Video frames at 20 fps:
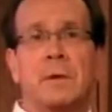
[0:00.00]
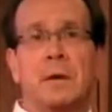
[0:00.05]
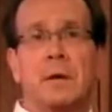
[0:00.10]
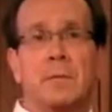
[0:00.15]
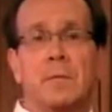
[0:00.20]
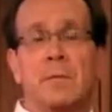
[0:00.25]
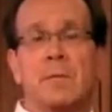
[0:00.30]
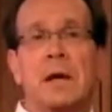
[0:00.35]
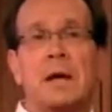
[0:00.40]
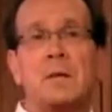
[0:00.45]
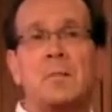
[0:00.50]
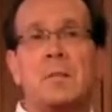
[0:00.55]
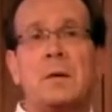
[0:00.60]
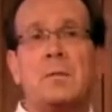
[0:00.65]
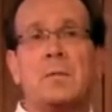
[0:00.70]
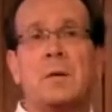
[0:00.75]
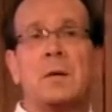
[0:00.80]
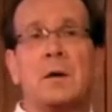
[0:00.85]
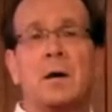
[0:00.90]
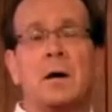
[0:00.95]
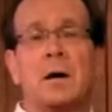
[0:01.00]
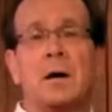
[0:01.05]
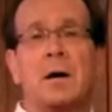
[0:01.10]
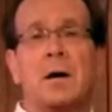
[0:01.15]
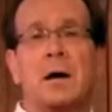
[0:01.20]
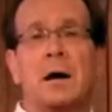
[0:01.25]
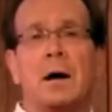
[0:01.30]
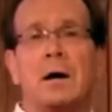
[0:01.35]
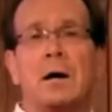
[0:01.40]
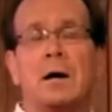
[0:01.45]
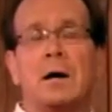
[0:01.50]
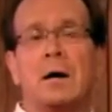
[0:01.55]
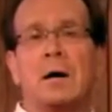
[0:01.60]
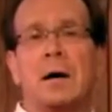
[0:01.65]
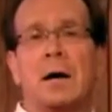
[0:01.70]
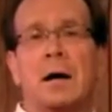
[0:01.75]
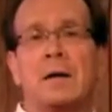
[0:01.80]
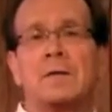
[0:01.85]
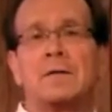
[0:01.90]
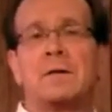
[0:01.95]
many people are
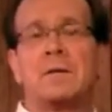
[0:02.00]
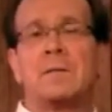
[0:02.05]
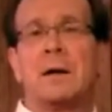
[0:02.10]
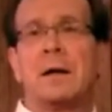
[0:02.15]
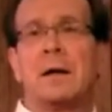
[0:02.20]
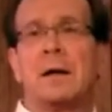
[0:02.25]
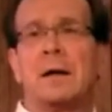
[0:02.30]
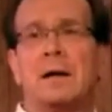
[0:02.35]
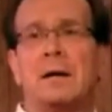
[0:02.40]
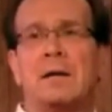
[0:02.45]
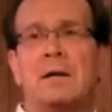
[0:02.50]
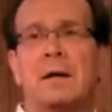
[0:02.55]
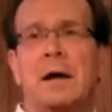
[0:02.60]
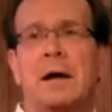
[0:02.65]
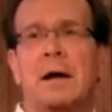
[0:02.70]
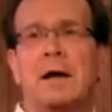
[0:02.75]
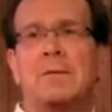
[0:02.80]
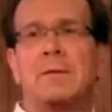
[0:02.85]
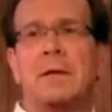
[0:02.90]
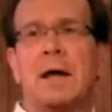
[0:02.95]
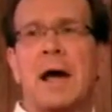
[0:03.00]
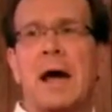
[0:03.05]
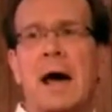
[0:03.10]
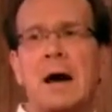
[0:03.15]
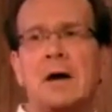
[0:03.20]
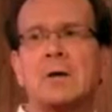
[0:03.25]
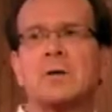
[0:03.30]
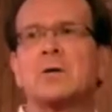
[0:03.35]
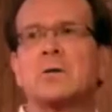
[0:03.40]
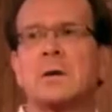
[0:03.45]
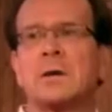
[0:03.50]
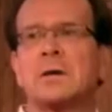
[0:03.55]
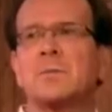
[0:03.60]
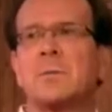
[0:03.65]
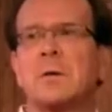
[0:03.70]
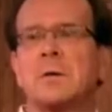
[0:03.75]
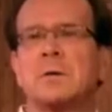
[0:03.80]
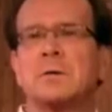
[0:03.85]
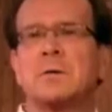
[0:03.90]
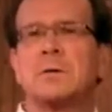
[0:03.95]
estimating that the actual
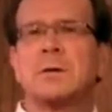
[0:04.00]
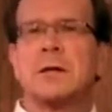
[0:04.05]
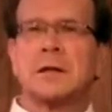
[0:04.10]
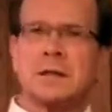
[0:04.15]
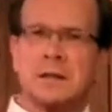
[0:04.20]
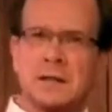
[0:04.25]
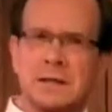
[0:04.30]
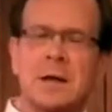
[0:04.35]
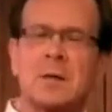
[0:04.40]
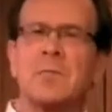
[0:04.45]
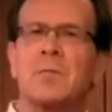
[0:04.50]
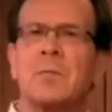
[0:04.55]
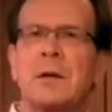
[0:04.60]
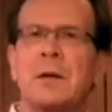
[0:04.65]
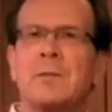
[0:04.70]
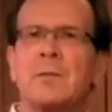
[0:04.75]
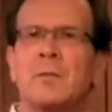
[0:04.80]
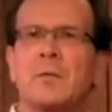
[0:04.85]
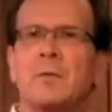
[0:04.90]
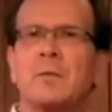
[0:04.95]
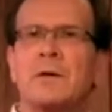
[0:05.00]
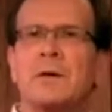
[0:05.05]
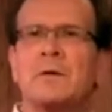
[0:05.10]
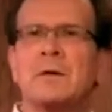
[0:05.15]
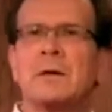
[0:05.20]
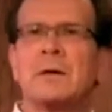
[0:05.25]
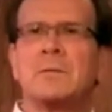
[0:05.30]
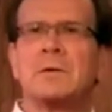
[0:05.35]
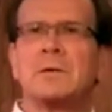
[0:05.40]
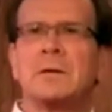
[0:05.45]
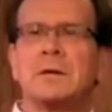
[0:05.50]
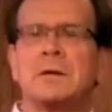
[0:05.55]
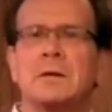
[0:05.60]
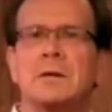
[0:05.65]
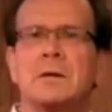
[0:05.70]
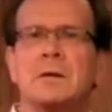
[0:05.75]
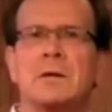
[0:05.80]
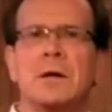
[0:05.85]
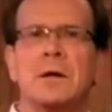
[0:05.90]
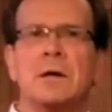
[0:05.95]
exposure that some people will be subject
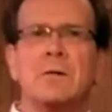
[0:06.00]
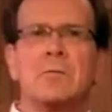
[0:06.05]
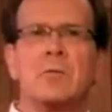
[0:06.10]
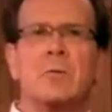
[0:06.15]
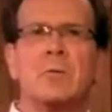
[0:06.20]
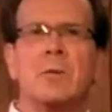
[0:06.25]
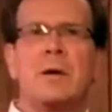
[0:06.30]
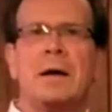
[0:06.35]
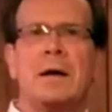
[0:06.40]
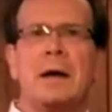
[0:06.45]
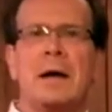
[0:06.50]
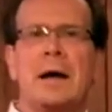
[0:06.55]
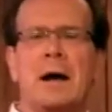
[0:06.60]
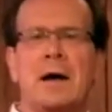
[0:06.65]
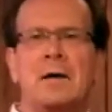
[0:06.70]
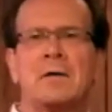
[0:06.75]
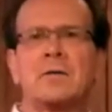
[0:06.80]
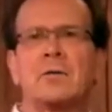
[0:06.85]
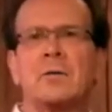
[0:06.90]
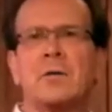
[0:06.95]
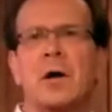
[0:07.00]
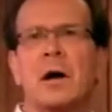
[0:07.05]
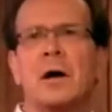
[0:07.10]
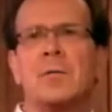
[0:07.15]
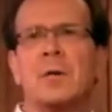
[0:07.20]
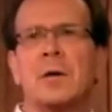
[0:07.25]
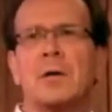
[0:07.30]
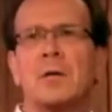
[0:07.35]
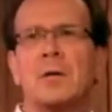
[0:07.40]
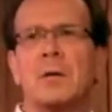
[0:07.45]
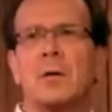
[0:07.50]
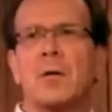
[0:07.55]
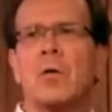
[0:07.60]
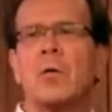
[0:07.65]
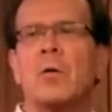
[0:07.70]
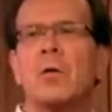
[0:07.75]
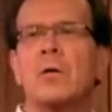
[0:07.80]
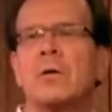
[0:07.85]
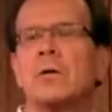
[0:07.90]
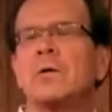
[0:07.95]
to will be astronomical,
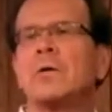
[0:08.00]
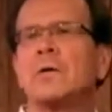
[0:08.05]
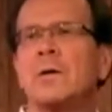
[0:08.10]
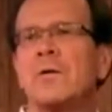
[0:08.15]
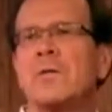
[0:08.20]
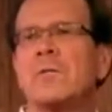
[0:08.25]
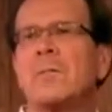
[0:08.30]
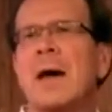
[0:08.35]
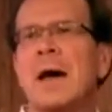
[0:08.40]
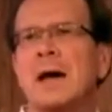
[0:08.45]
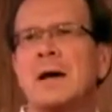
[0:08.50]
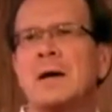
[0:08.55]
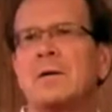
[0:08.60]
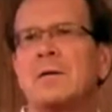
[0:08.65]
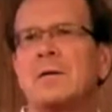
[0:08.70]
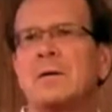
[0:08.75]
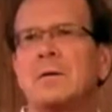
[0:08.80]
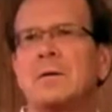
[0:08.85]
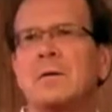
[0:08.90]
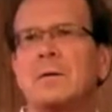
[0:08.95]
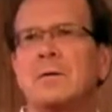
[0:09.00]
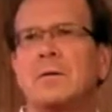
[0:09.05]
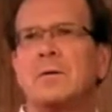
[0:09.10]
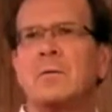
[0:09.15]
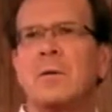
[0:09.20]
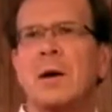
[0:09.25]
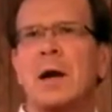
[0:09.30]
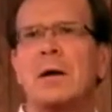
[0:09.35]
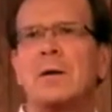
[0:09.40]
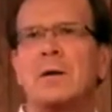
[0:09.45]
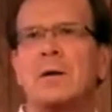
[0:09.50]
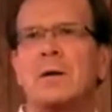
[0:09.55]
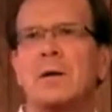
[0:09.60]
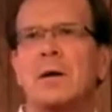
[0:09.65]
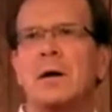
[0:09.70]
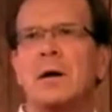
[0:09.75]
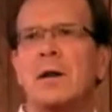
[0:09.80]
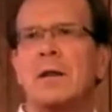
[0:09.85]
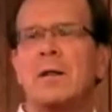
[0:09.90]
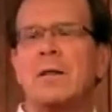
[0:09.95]
orders of magnitude
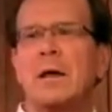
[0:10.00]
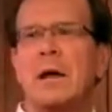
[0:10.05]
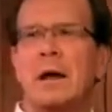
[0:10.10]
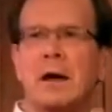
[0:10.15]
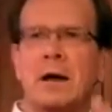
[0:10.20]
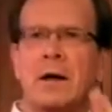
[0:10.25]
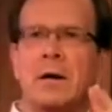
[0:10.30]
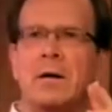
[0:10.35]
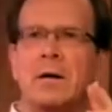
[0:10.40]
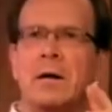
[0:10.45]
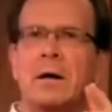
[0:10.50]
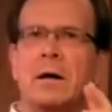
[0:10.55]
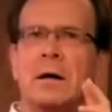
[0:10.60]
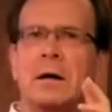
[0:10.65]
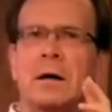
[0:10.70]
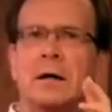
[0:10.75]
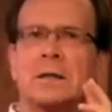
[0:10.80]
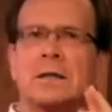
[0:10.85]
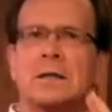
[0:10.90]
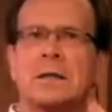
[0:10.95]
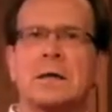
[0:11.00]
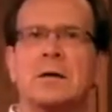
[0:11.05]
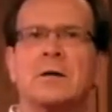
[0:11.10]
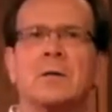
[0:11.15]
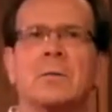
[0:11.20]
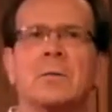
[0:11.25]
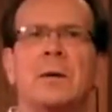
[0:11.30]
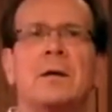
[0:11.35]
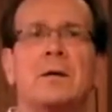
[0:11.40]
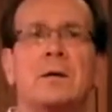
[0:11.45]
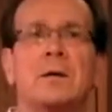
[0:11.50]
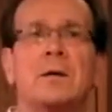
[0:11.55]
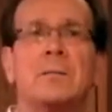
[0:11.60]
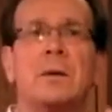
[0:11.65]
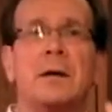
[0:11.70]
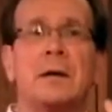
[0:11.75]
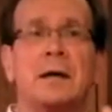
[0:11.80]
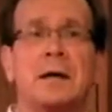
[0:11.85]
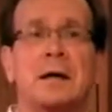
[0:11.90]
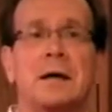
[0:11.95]
greater than a single meter,
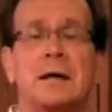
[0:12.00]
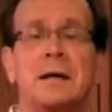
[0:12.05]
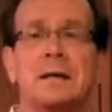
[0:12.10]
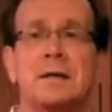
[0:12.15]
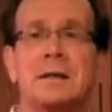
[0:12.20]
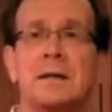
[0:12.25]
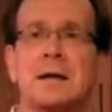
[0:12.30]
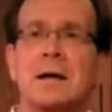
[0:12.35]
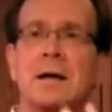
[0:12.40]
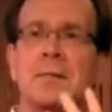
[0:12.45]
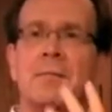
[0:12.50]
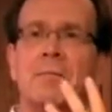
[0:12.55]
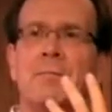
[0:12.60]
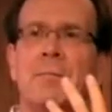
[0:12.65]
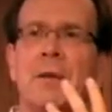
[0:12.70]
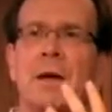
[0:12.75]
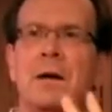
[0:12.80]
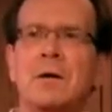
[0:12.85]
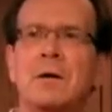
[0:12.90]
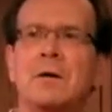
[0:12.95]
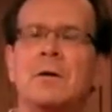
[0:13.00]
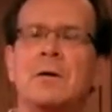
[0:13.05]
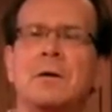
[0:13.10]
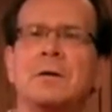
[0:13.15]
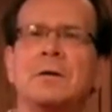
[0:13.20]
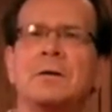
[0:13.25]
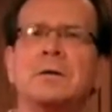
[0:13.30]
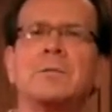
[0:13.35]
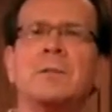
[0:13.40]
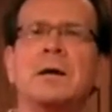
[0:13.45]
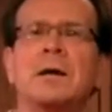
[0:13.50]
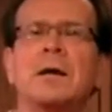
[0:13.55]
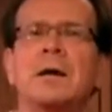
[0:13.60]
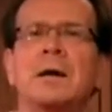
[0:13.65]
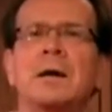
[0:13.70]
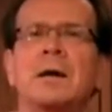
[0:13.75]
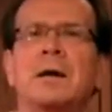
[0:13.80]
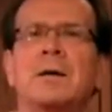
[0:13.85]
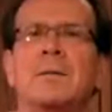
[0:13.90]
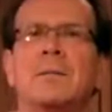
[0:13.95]
because meters
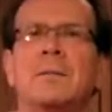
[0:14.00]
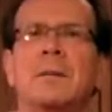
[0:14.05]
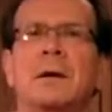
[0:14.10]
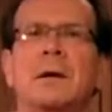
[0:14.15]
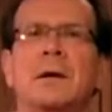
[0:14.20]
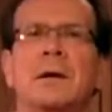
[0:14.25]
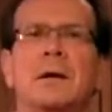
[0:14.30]
become